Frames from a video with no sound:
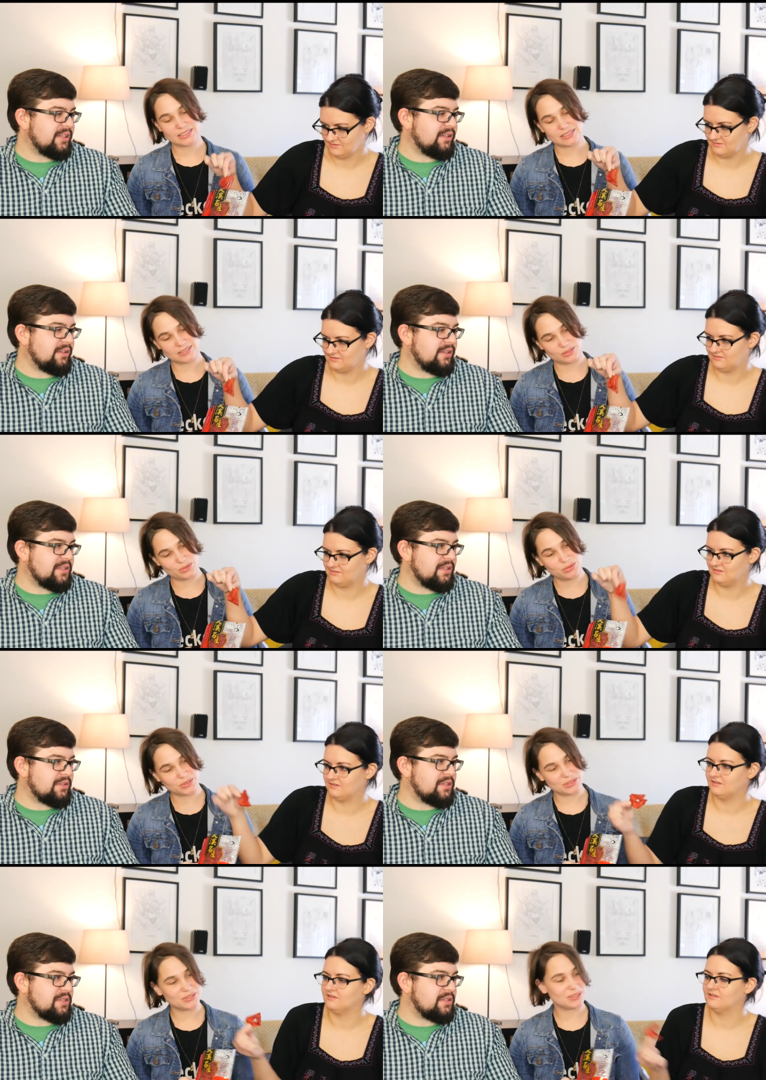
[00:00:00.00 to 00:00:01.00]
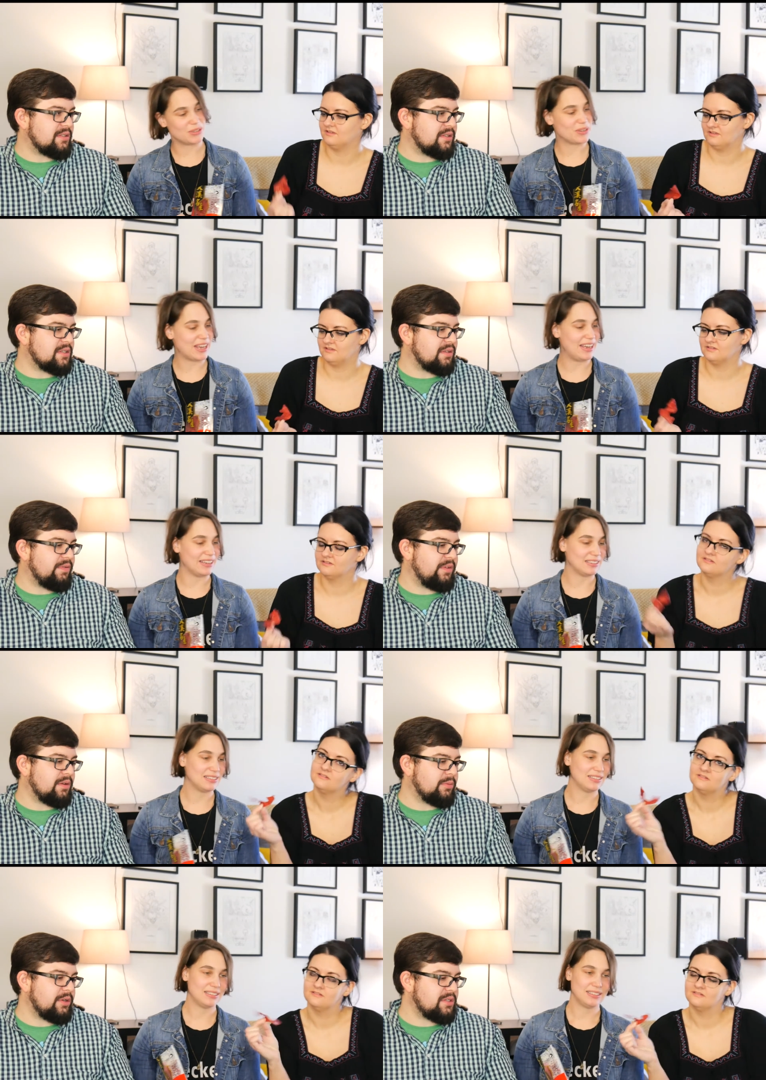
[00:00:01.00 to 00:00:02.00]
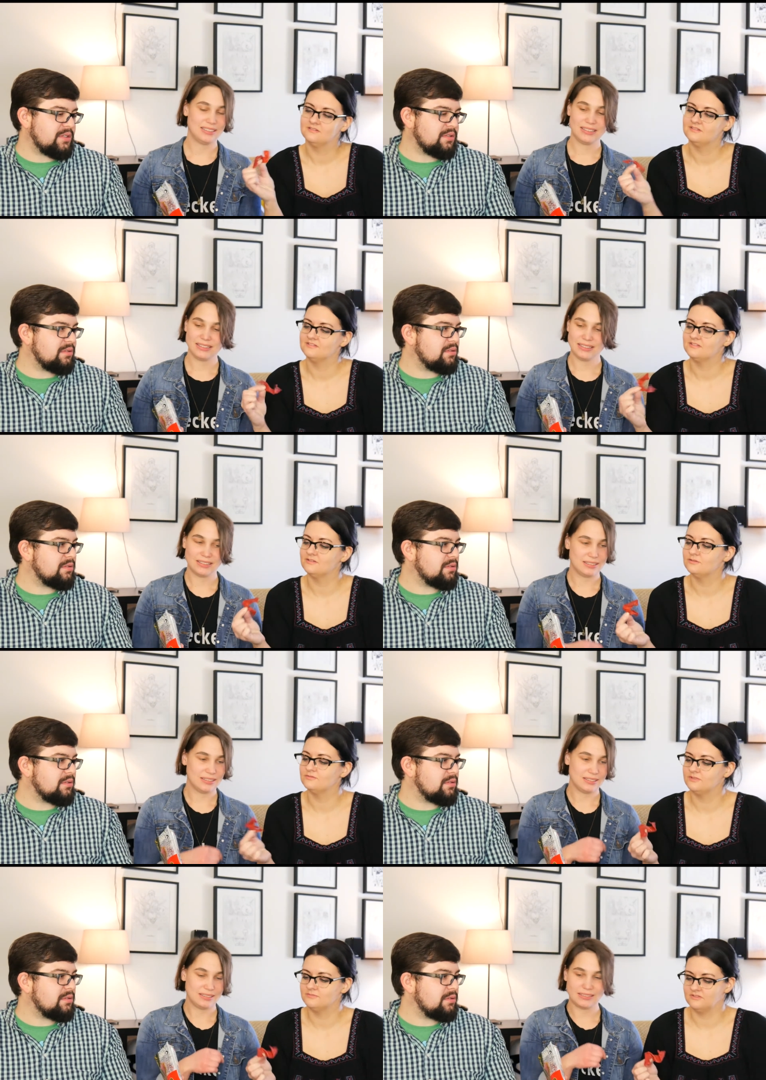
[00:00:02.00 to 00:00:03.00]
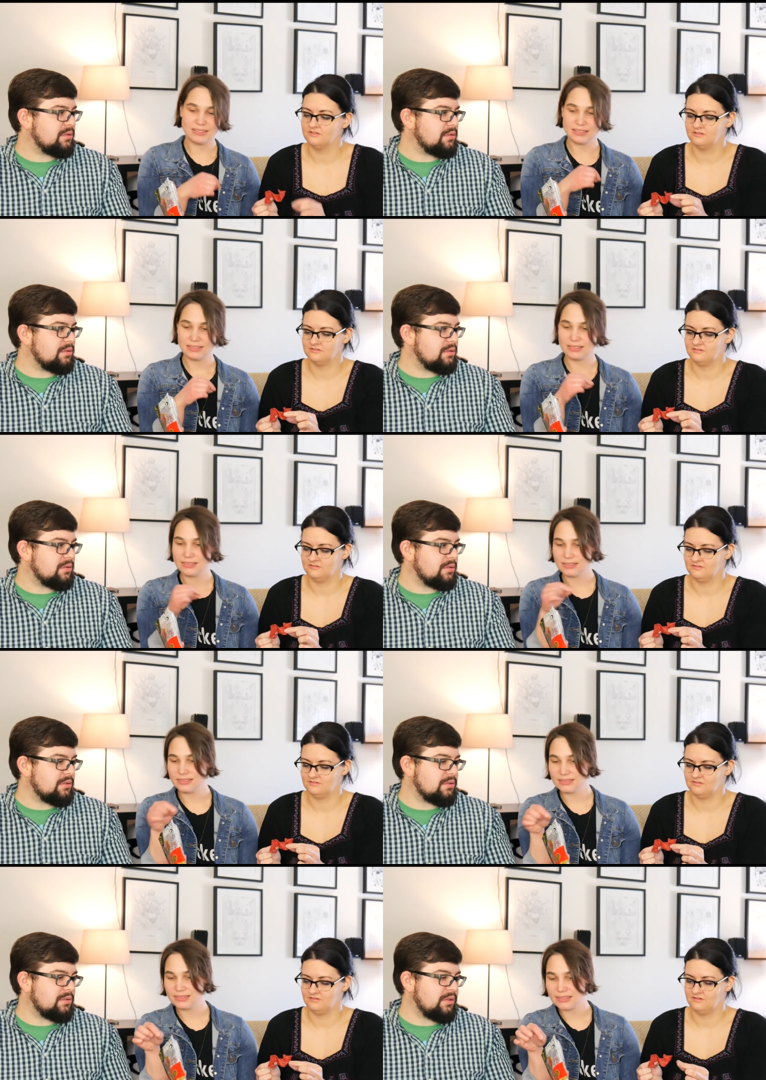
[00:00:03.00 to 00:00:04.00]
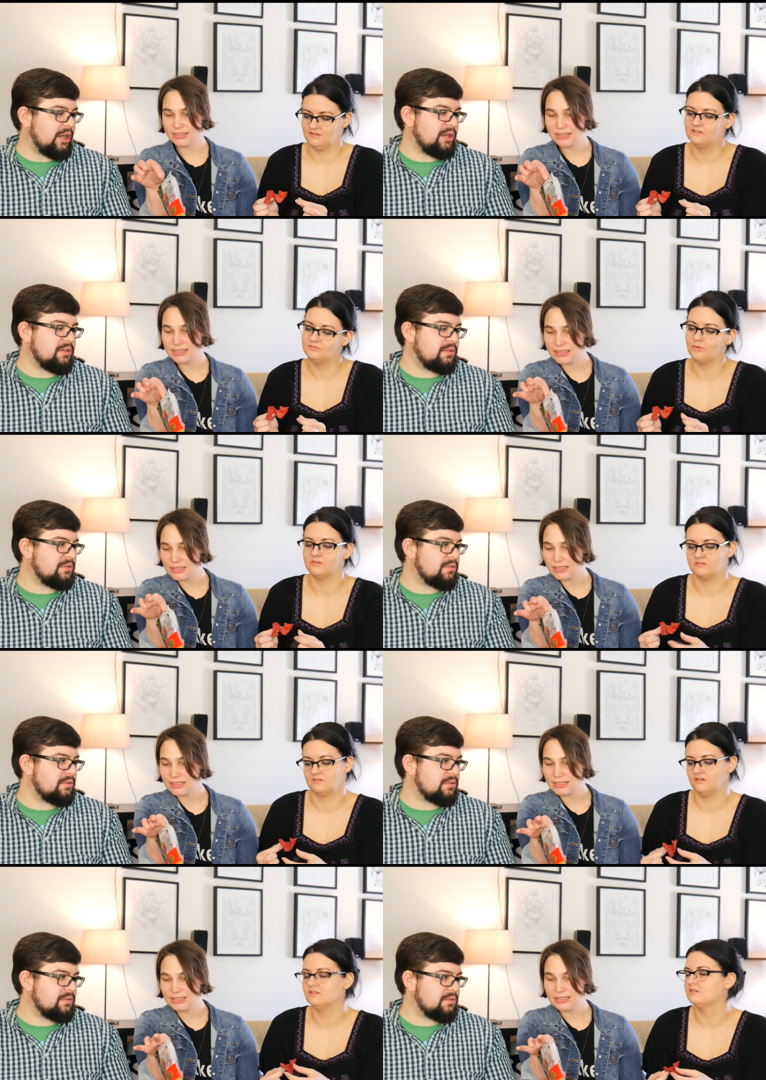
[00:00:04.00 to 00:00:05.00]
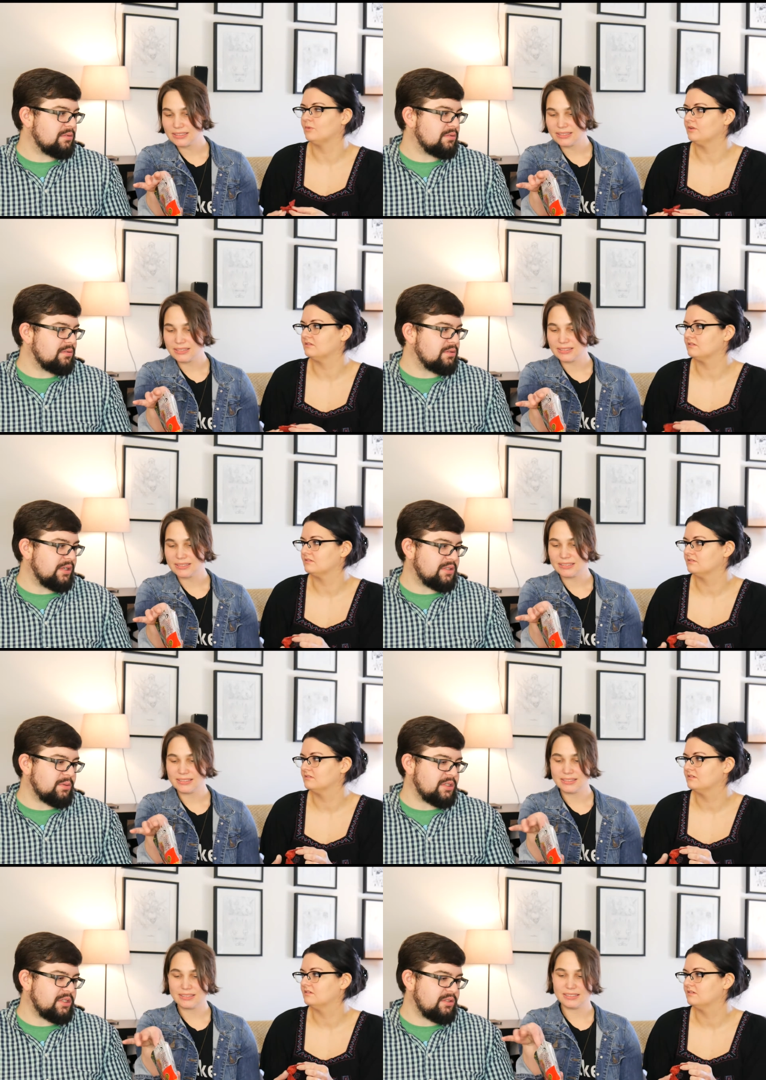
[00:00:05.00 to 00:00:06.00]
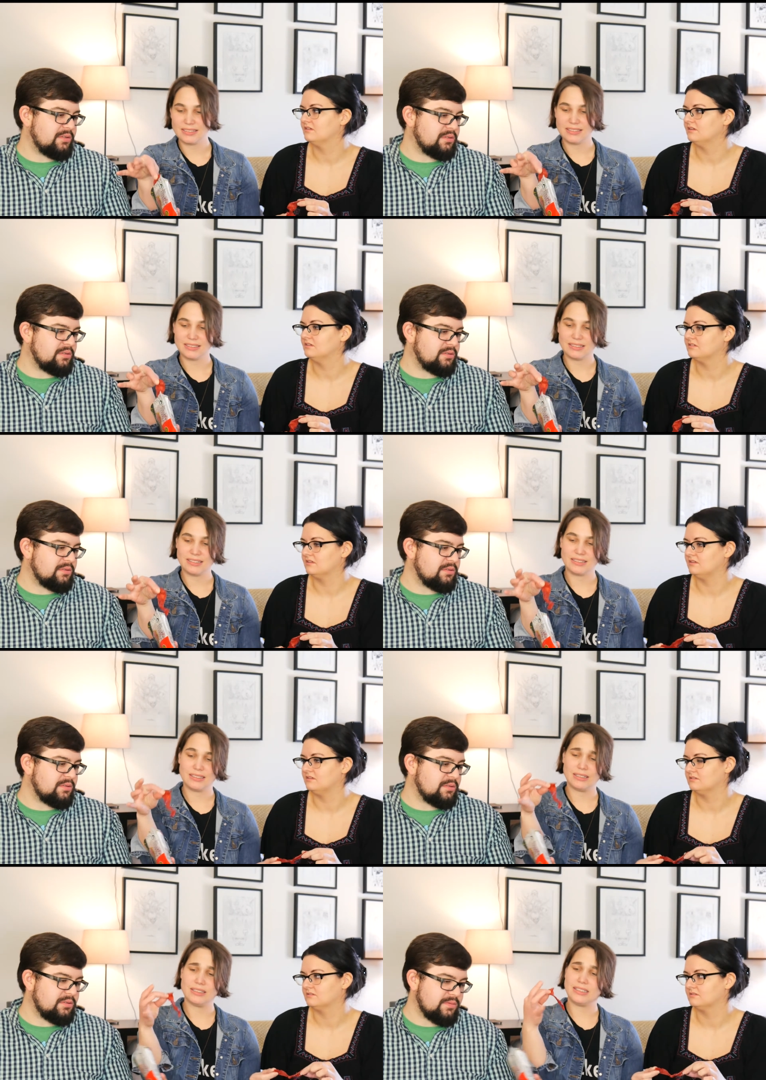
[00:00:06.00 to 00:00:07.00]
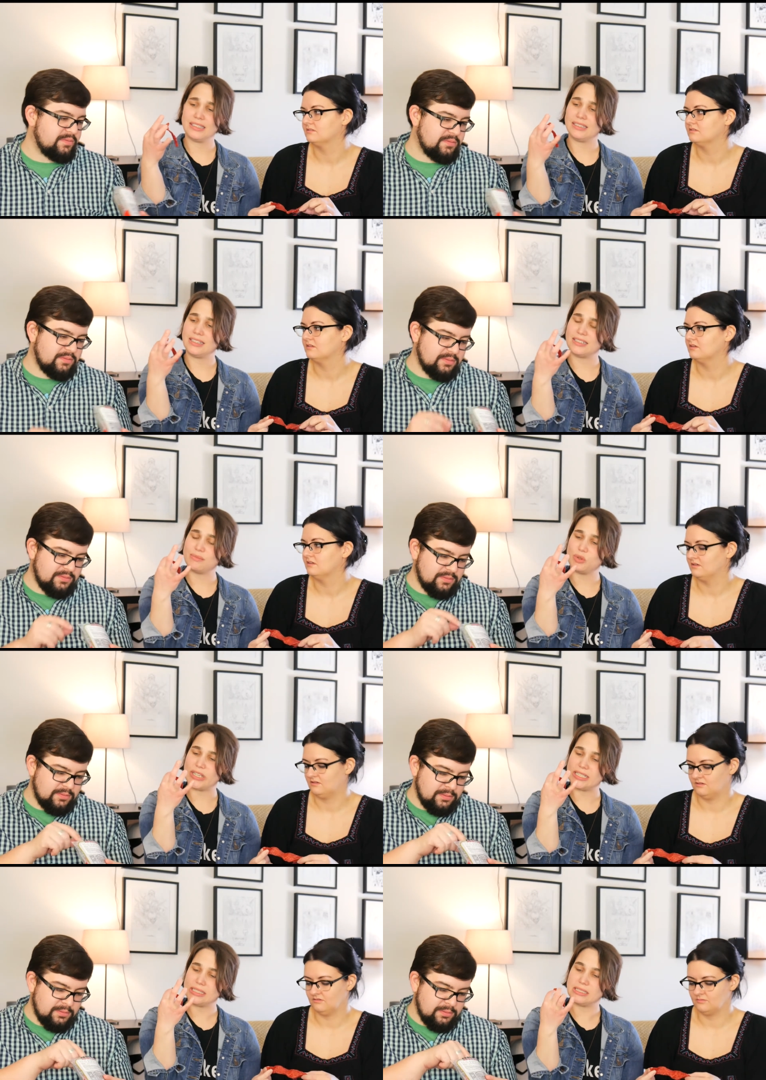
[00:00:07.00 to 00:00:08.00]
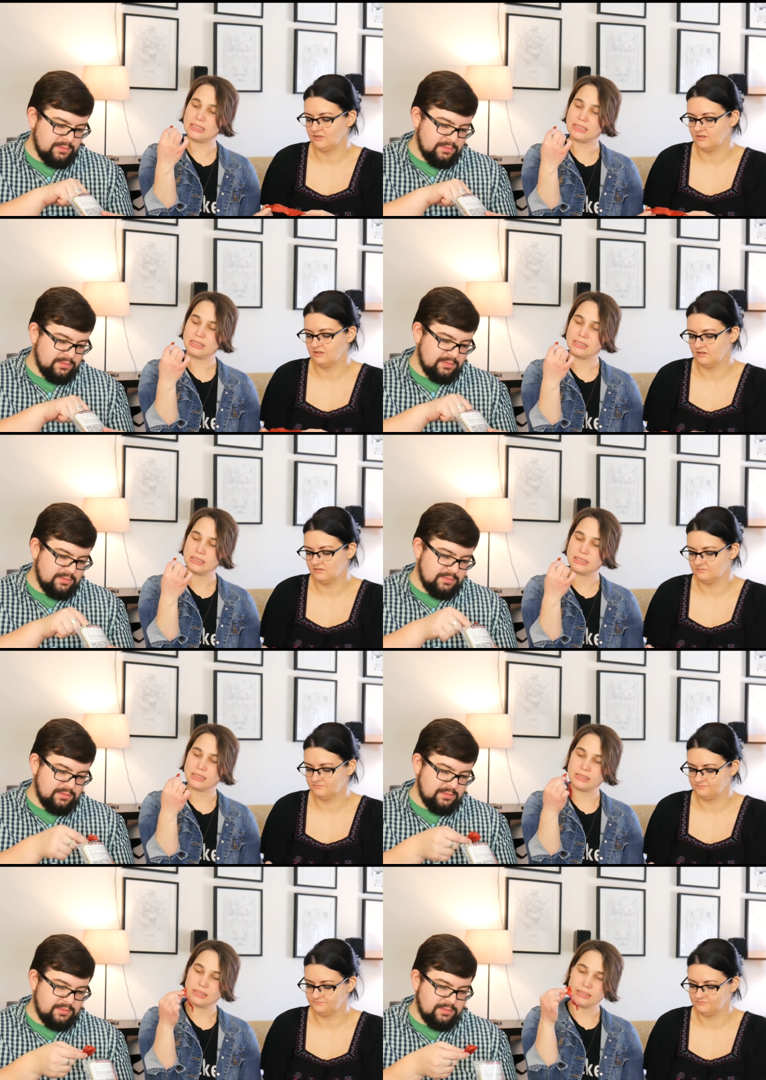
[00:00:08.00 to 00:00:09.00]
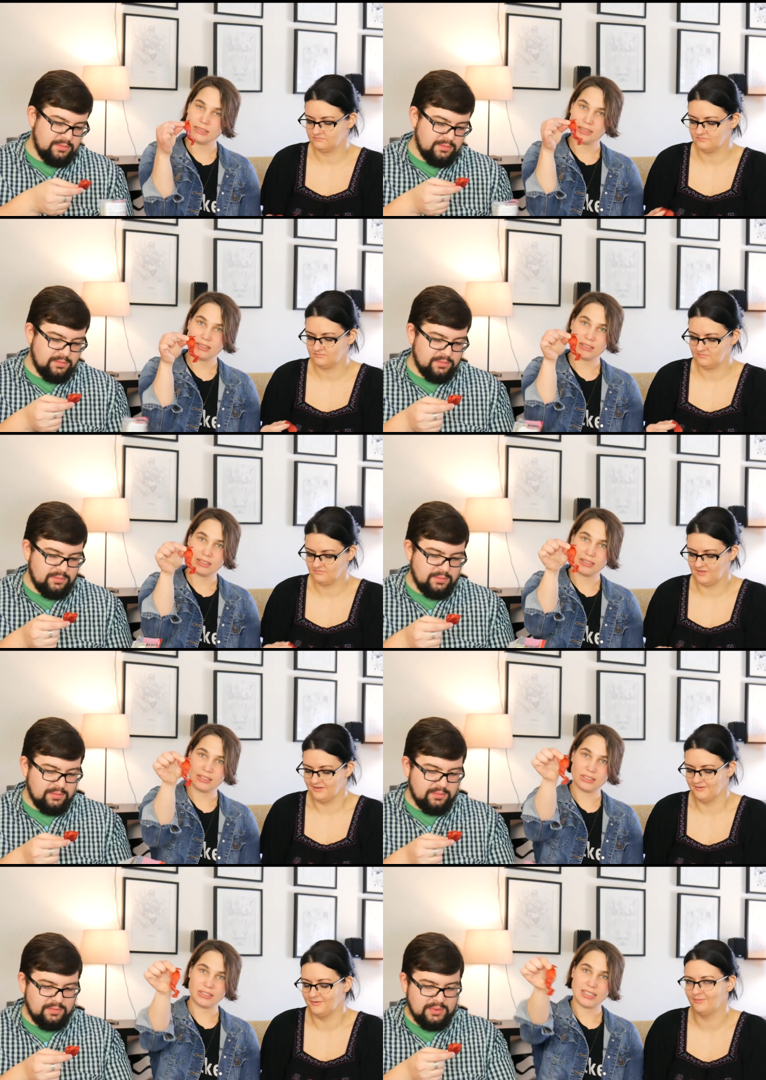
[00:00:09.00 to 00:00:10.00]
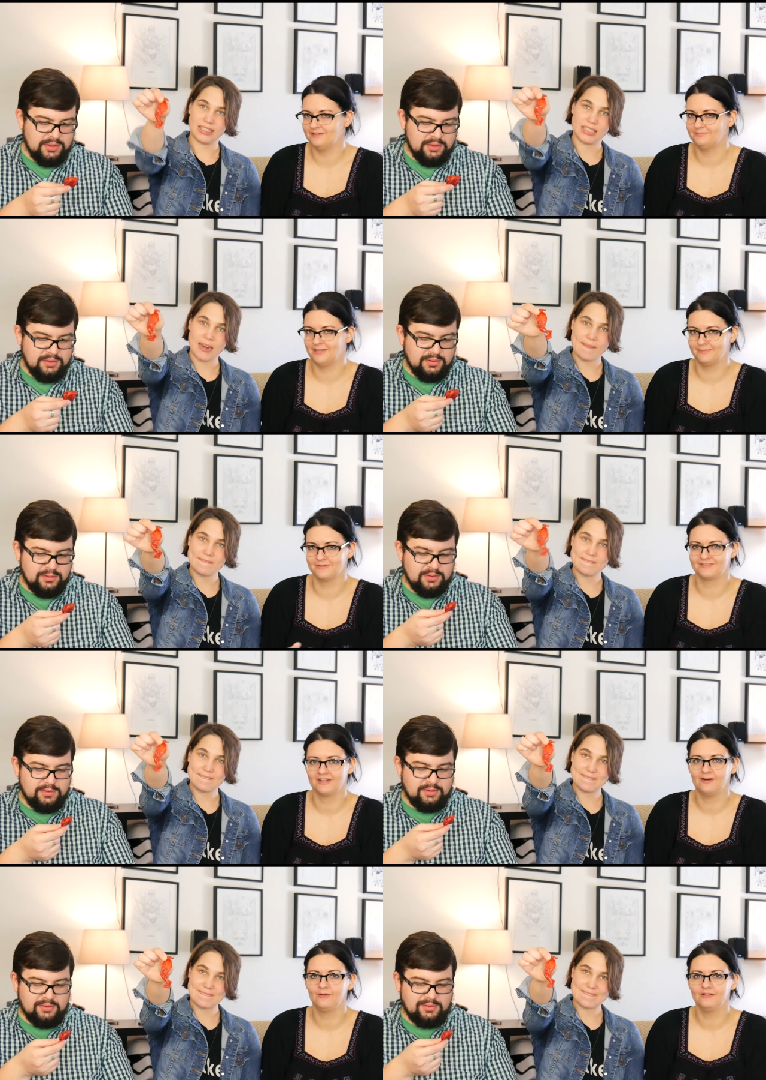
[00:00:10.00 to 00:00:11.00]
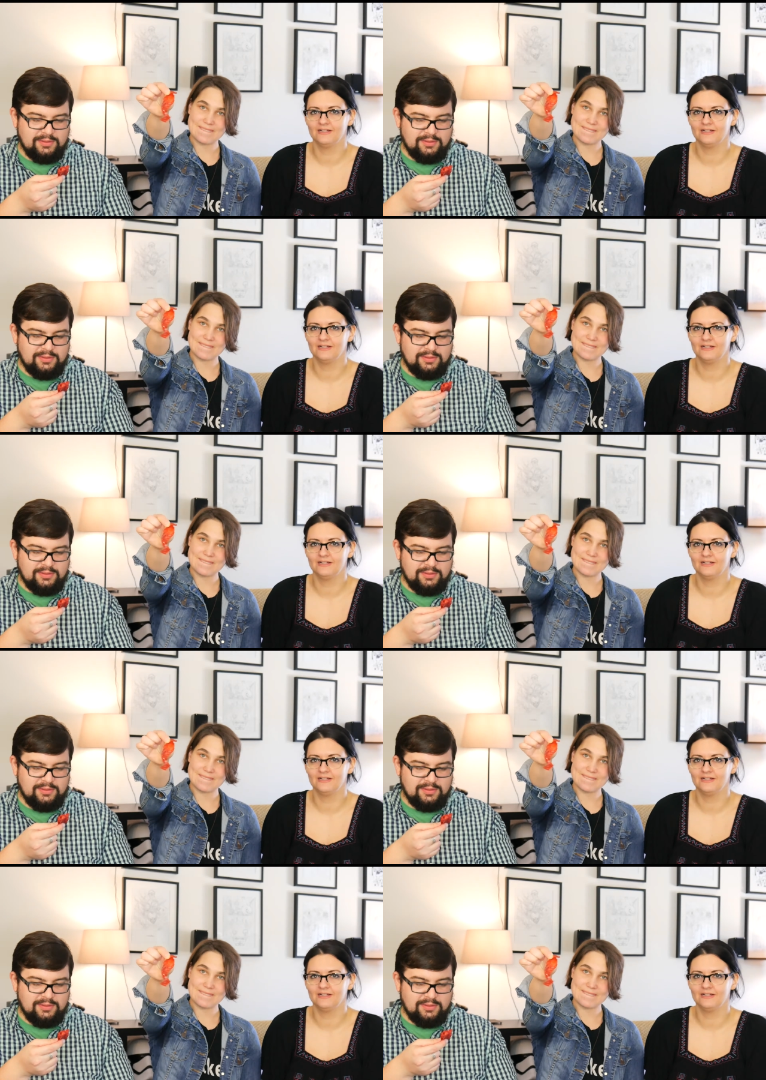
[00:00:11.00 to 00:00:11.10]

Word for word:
Speaker 1: it feel moist? It's a little flimsy. Yeah. It's moist. It's moist.
Speaker 2: It's squishy.
Speaker 1: It's sticky. It's moist. We might need a wet paper towel